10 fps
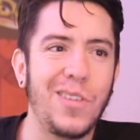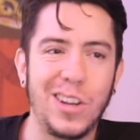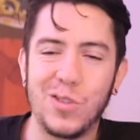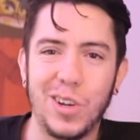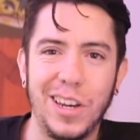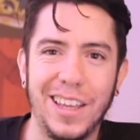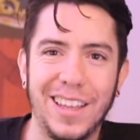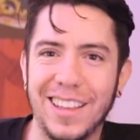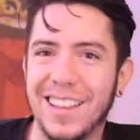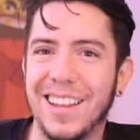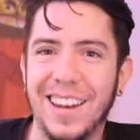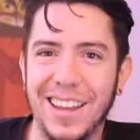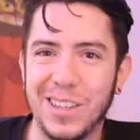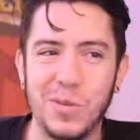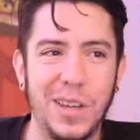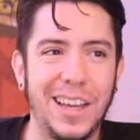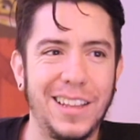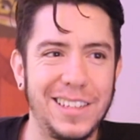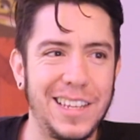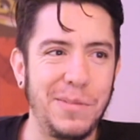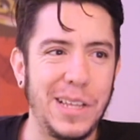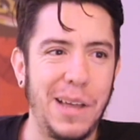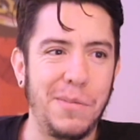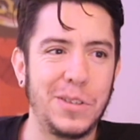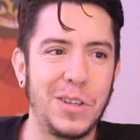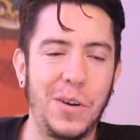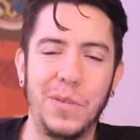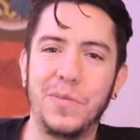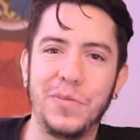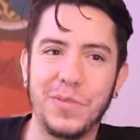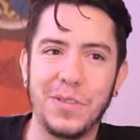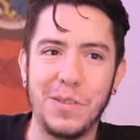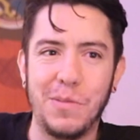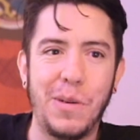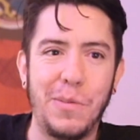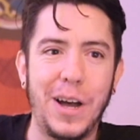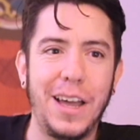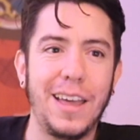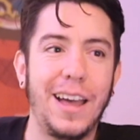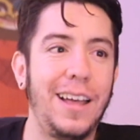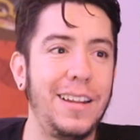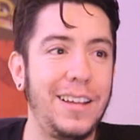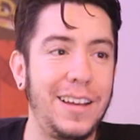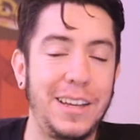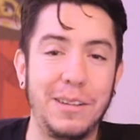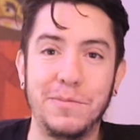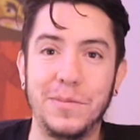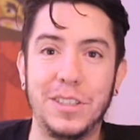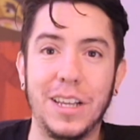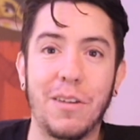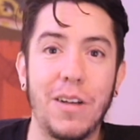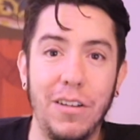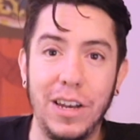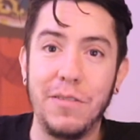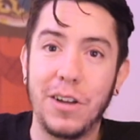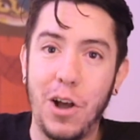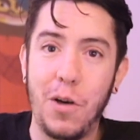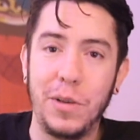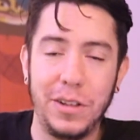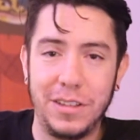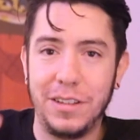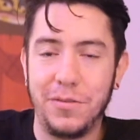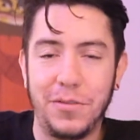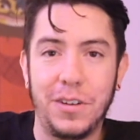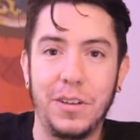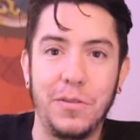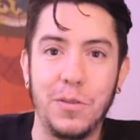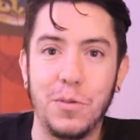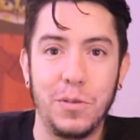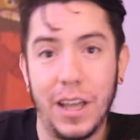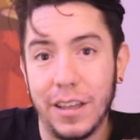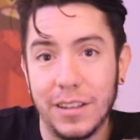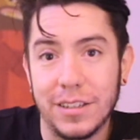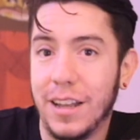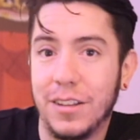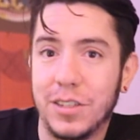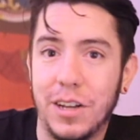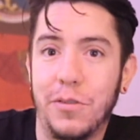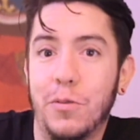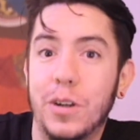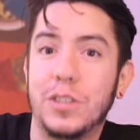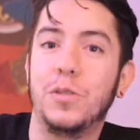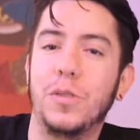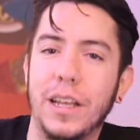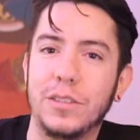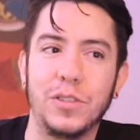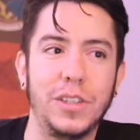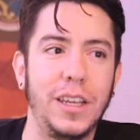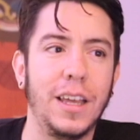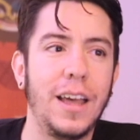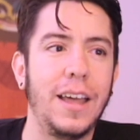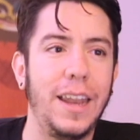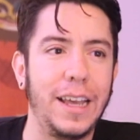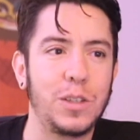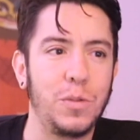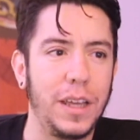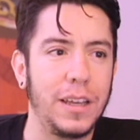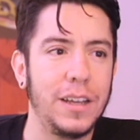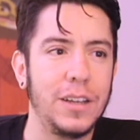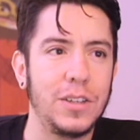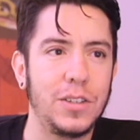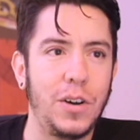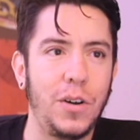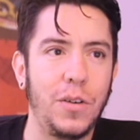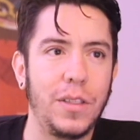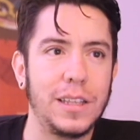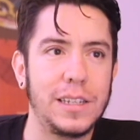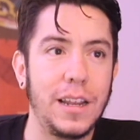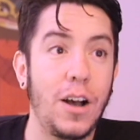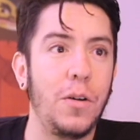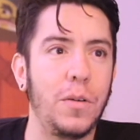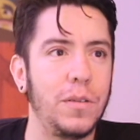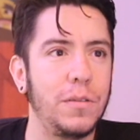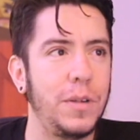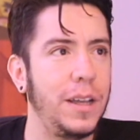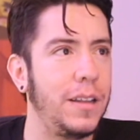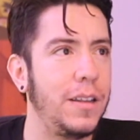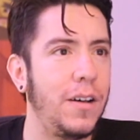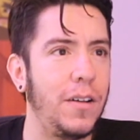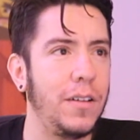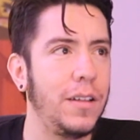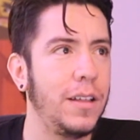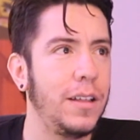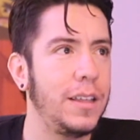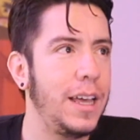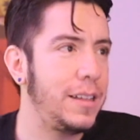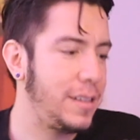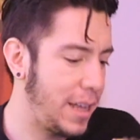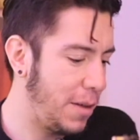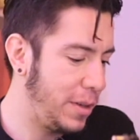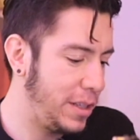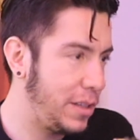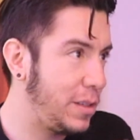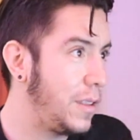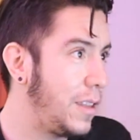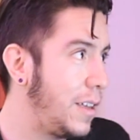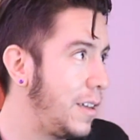eventually next week at the same time. So bye bye, and stick around. Leave a comment if you would like this kind of stuff or what you would like to see next week. So that's it. Oh wait, no, yes, I wanted